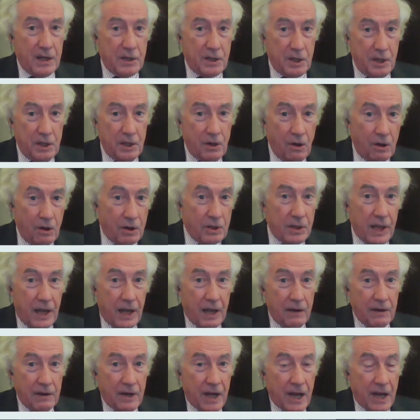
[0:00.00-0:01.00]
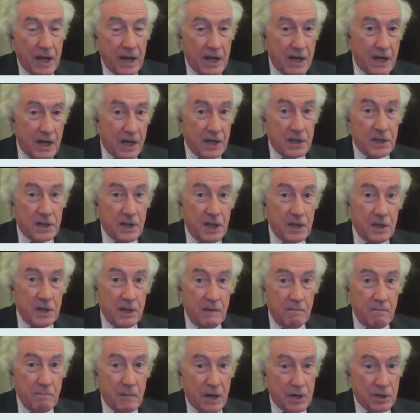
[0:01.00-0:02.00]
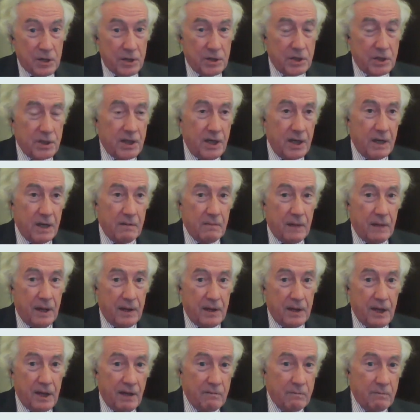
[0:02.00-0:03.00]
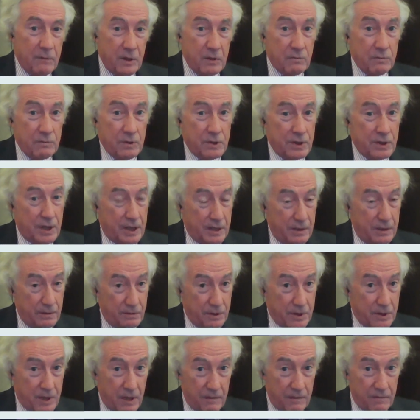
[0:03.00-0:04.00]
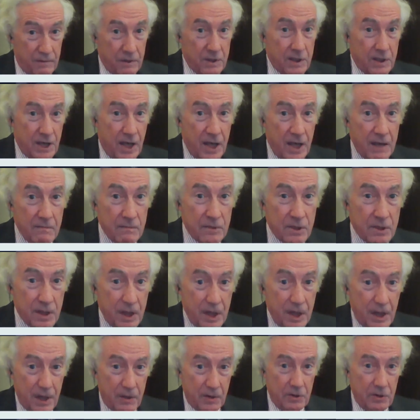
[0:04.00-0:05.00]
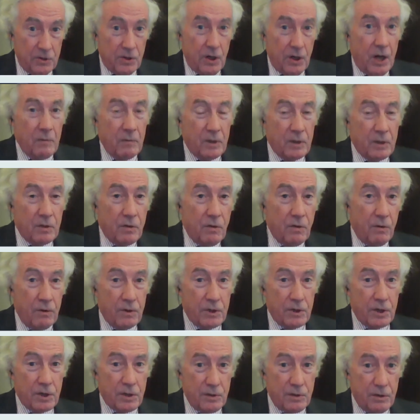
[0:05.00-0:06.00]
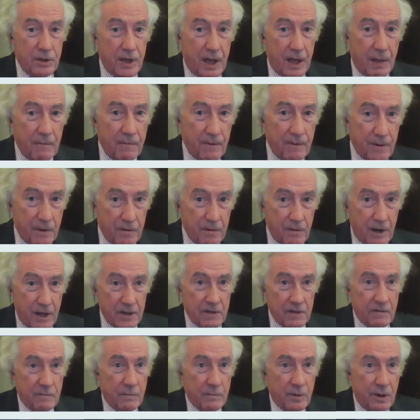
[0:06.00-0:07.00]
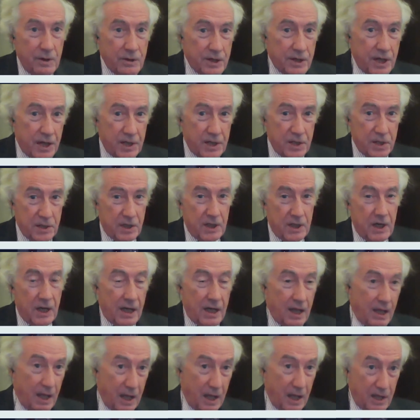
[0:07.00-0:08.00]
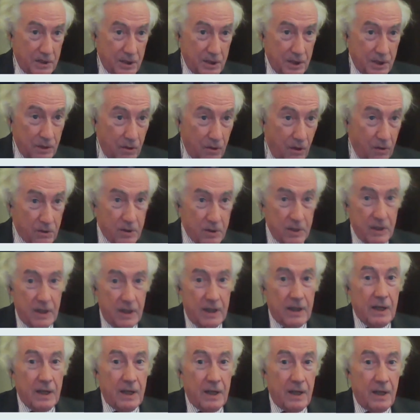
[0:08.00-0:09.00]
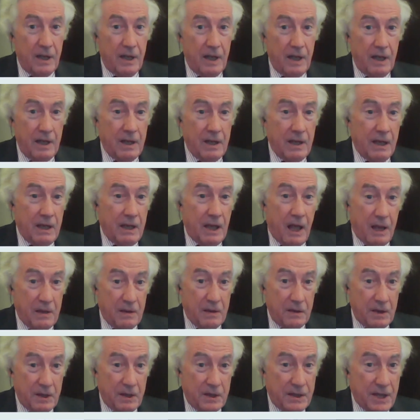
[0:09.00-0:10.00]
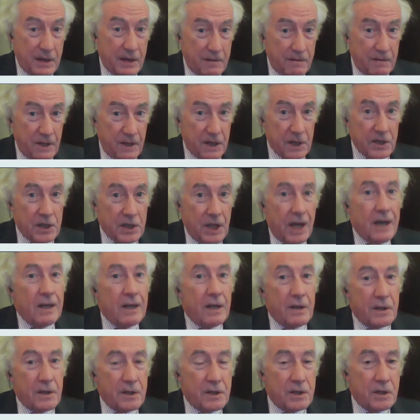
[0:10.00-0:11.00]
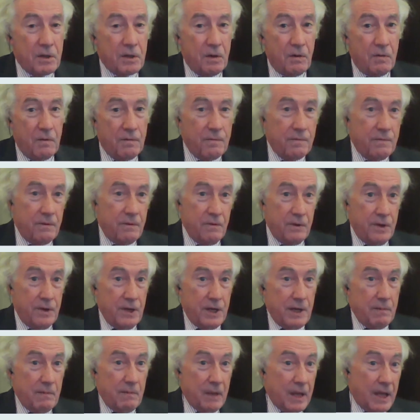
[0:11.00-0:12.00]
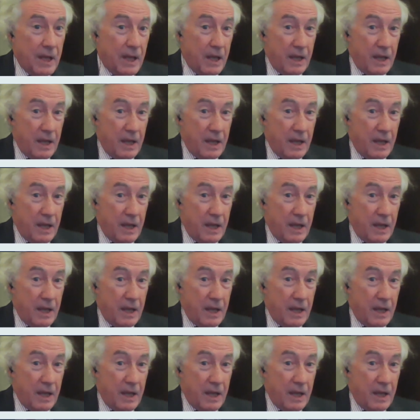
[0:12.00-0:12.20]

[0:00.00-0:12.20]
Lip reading: to knock down any excessive measures taken by the government, which they used several times. The German courts stood up for the right of protest. Ours did not. The deafening silence of the